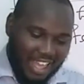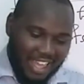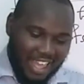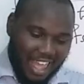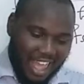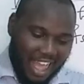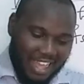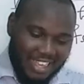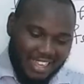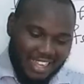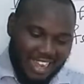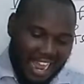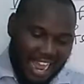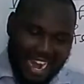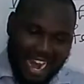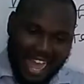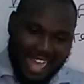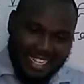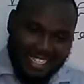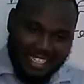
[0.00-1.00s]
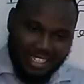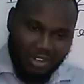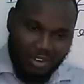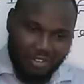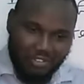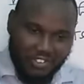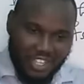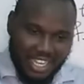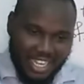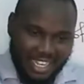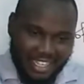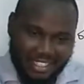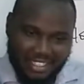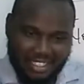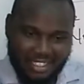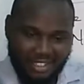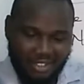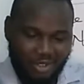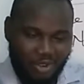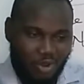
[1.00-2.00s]
highlighting of
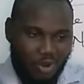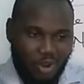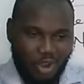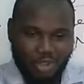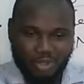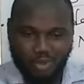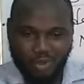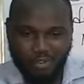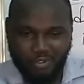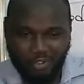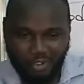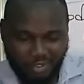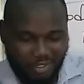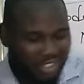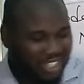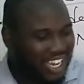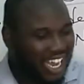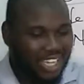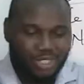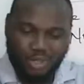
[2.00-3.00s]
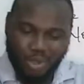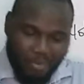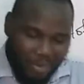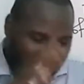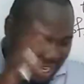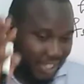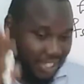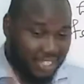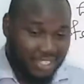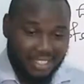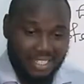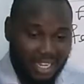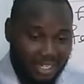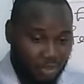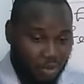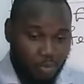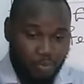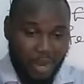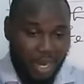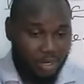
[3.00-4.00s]
text, auto. There are so many things
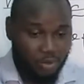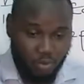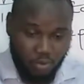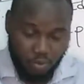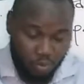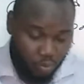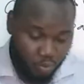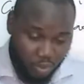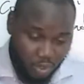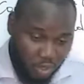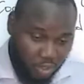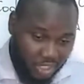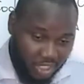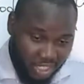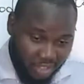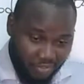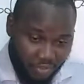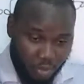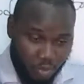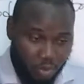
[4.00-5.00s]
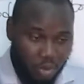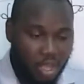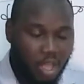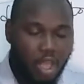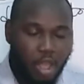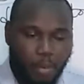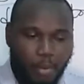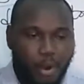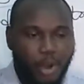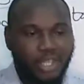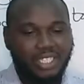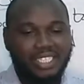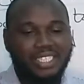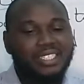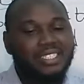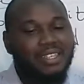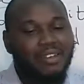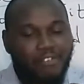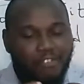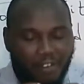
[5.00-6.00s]
that Notepad will not give you, but
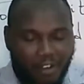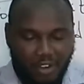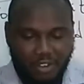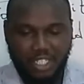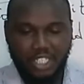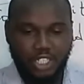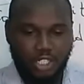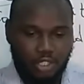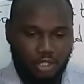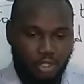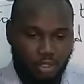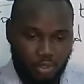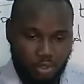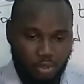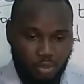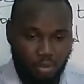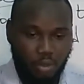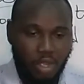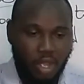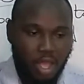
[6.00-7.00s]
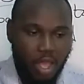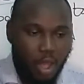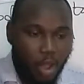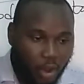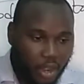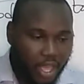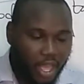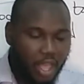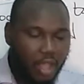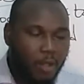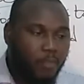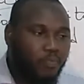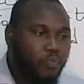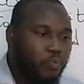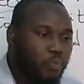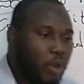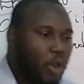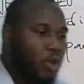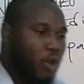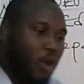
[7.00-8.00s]
it's the foundation too. Okay,
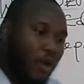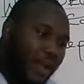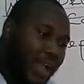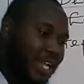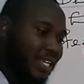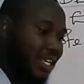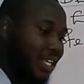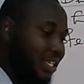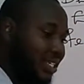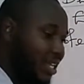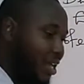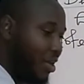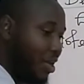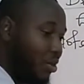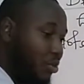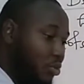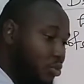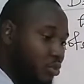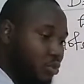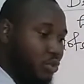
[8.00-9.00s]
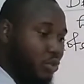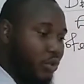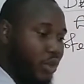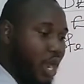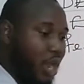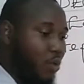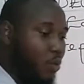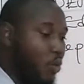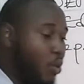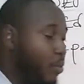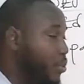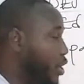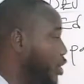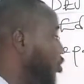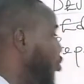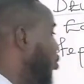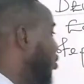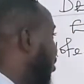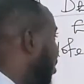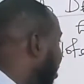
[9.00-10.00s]
but currently in our own tutorial we'll be
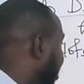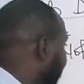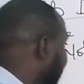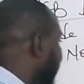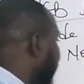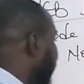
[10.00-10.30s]
using